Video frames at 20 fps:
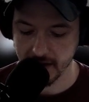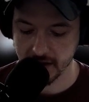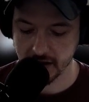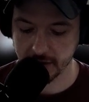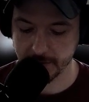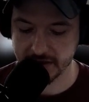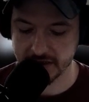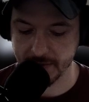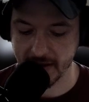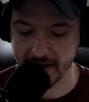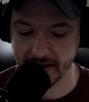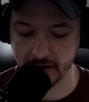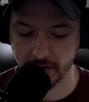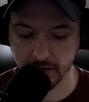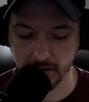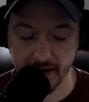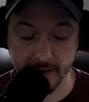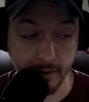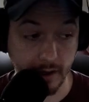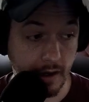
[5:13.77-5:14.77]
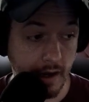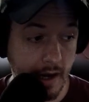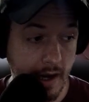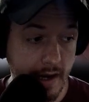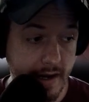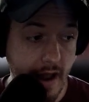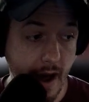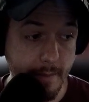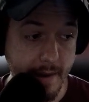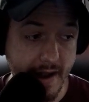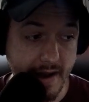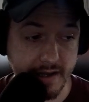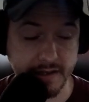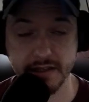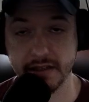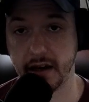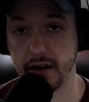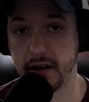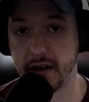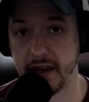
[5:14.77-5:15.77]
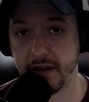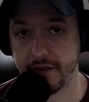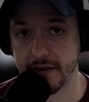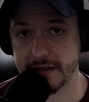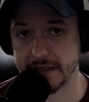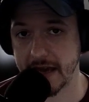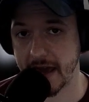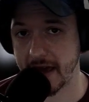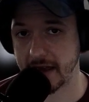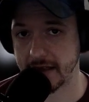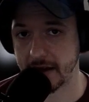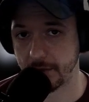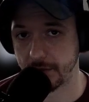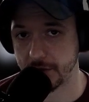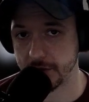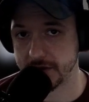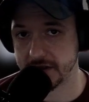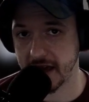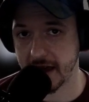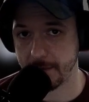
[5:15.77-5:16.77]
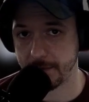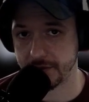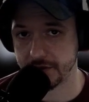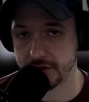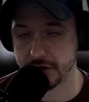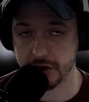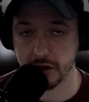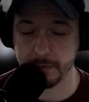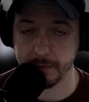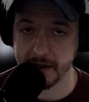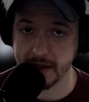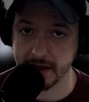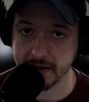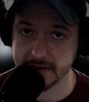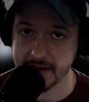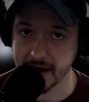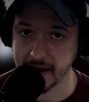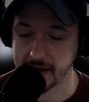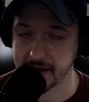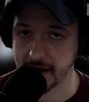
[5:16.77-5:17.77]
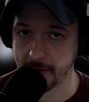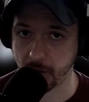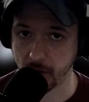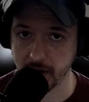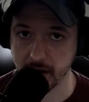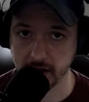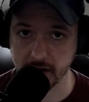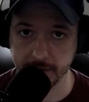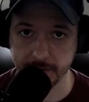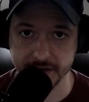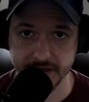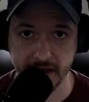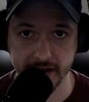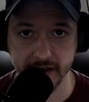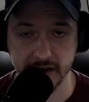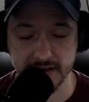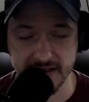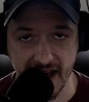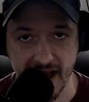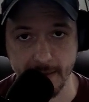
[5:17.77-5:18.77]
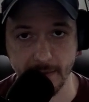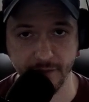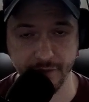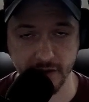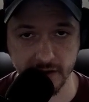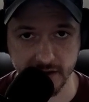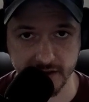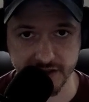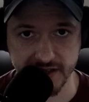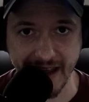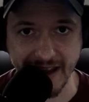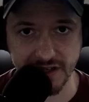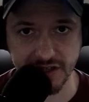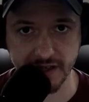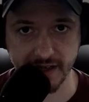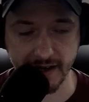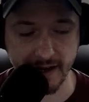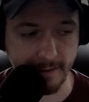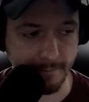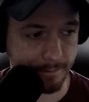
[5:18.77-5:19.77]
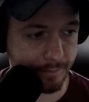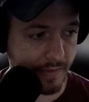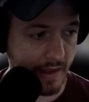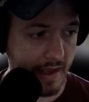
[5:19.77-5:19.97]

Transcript: You can be spending your labor. Now, I'm not necessarily even saying that RuneScape should be taking up 100% of your time if you're engaging in it,